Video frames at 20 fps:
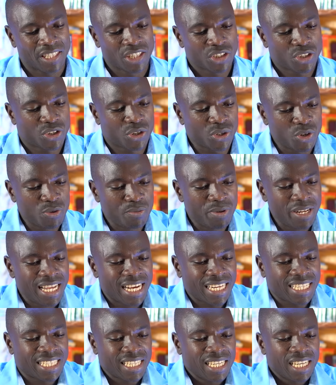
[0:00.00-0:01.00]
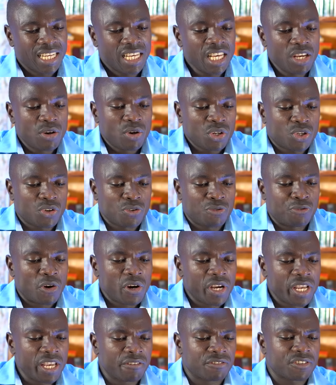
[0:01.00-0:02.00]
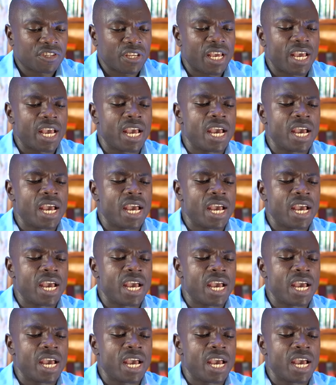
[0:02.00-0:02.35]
should be that he or she forgives